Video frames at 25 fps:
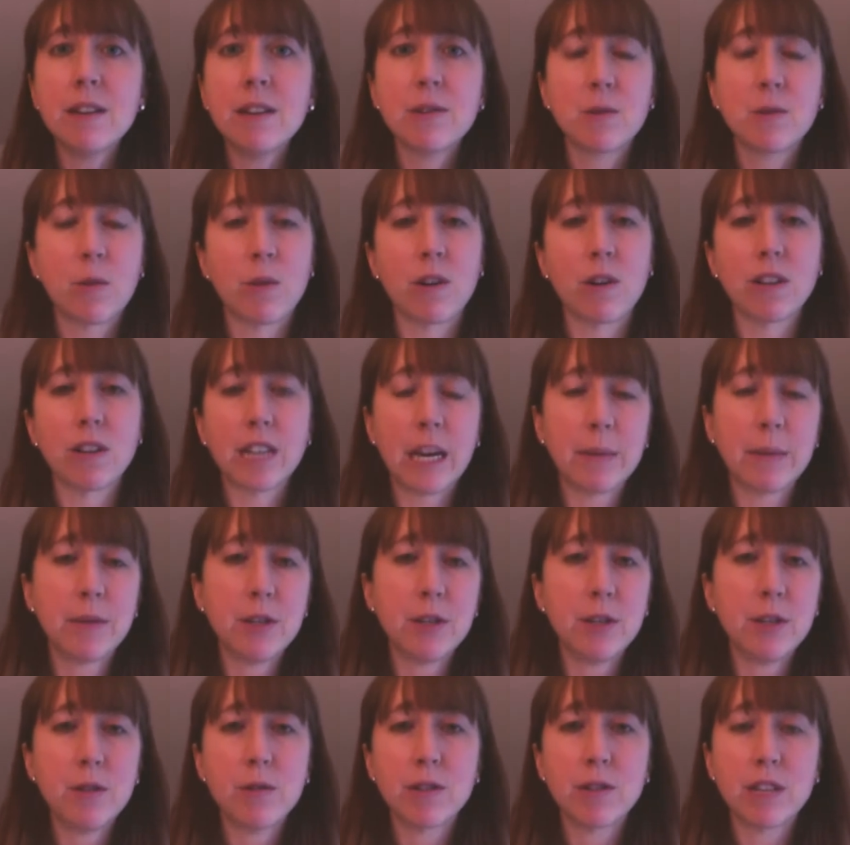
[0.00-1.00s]
or type
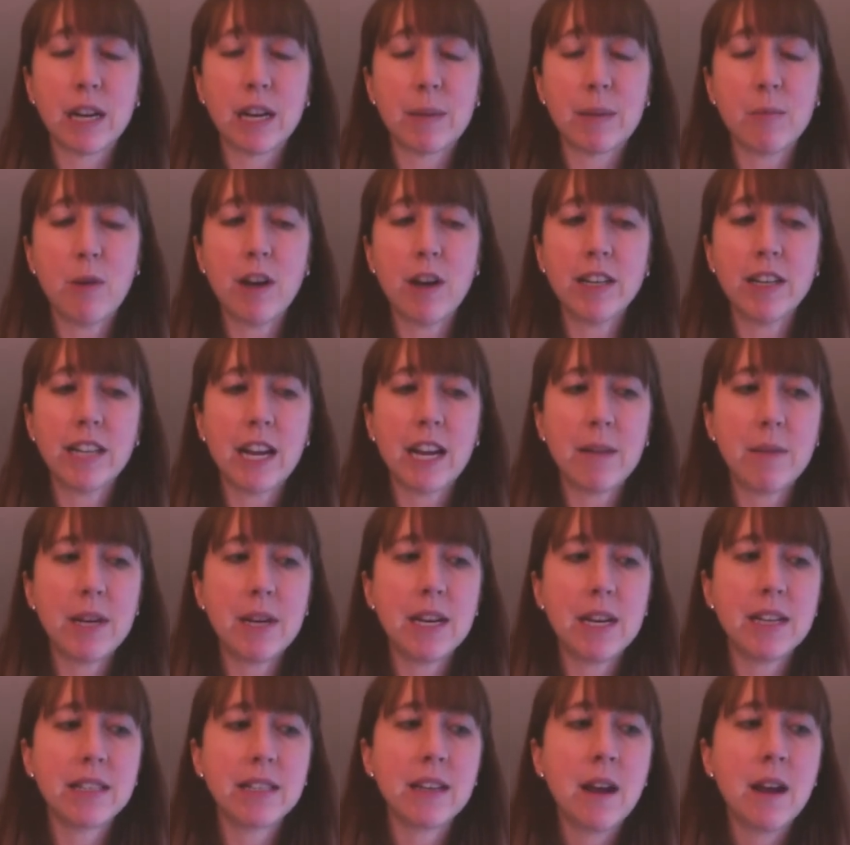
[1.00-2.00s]
2 or type 1
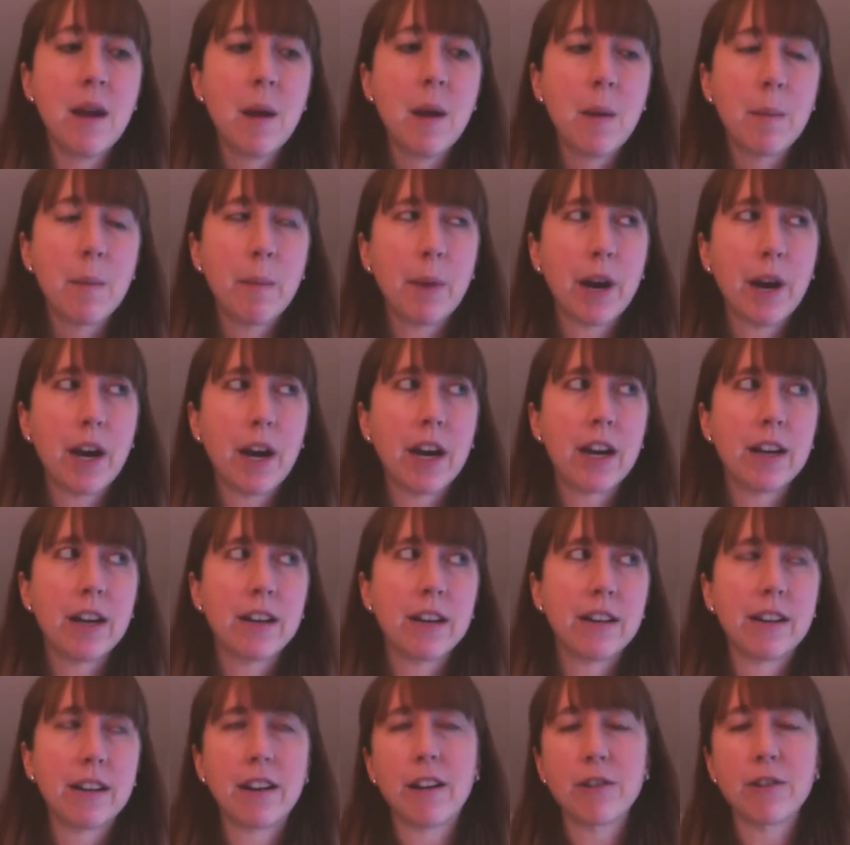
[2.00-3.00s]
diabetes,
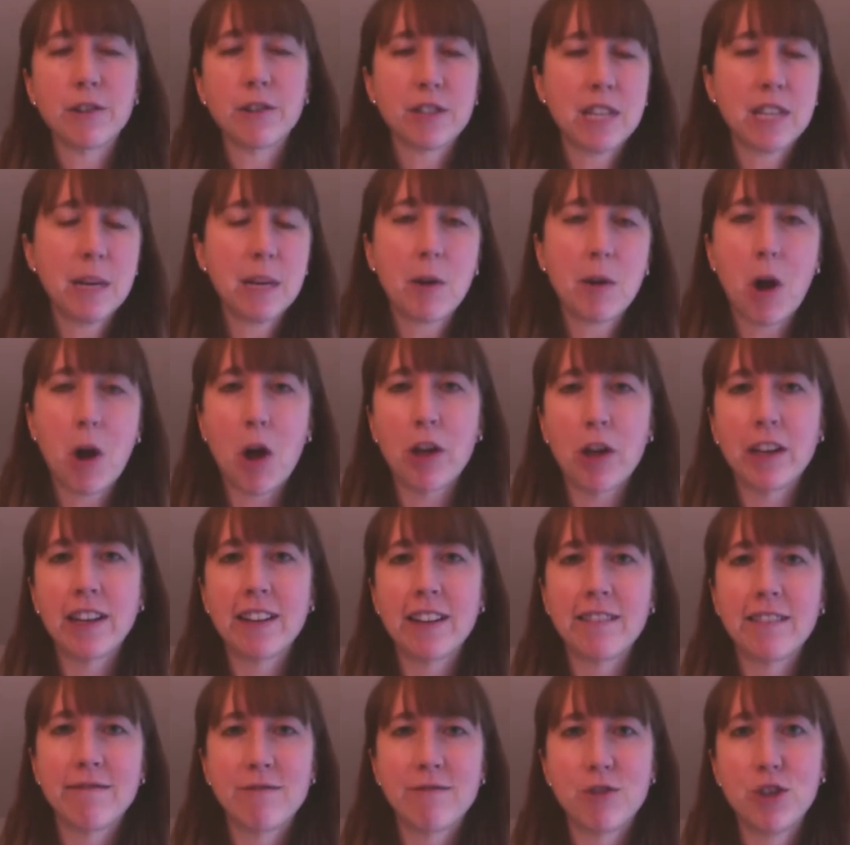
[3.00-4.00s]
and I'll just keep calling
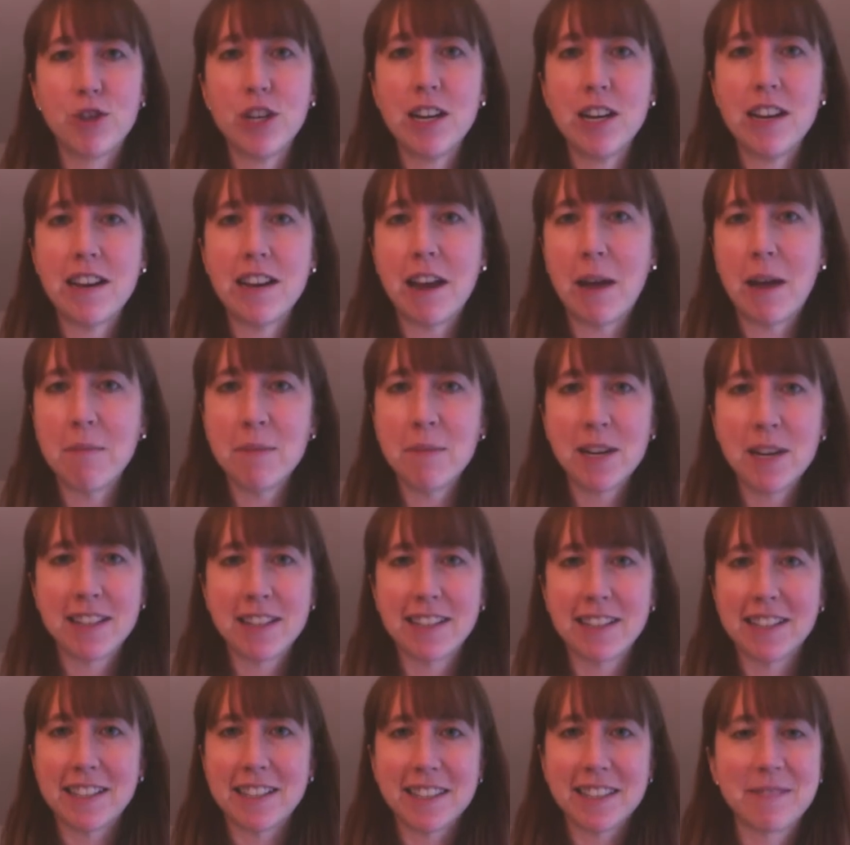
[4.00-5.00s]
it GDM
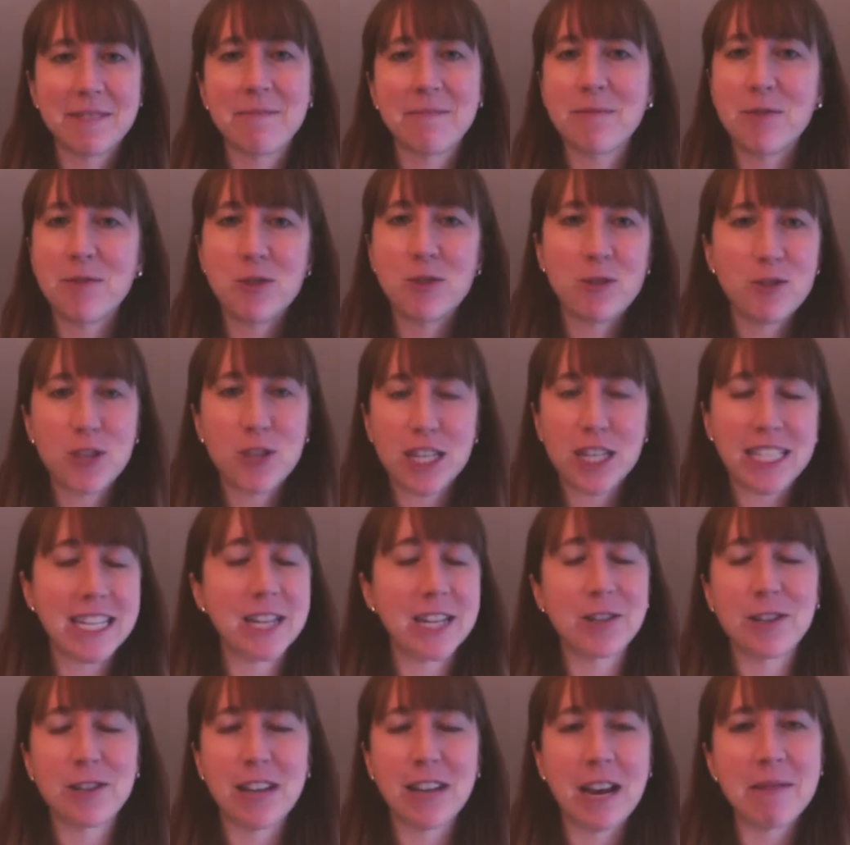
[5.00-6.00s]
because it's
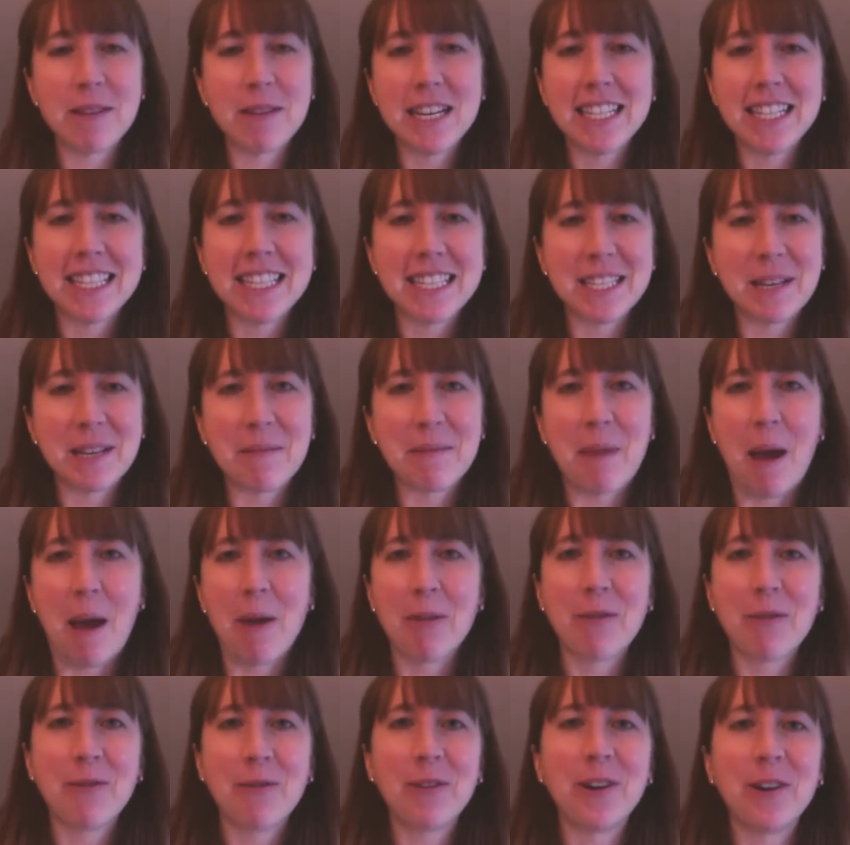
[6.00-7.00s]
gestational diabetes is a
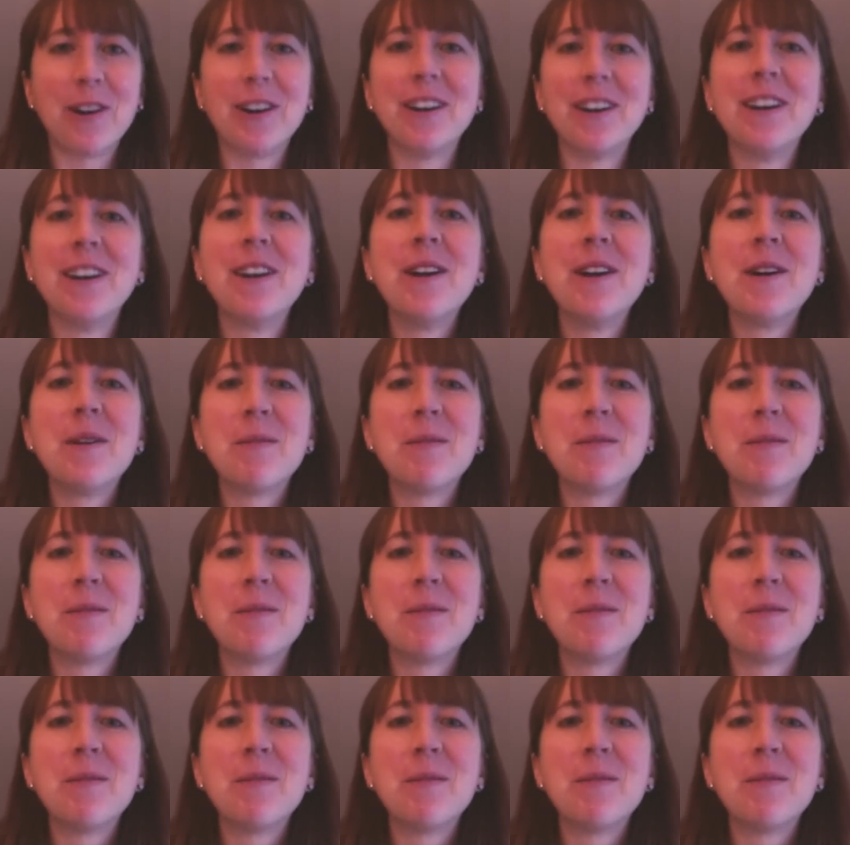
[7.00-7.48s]
mouthful.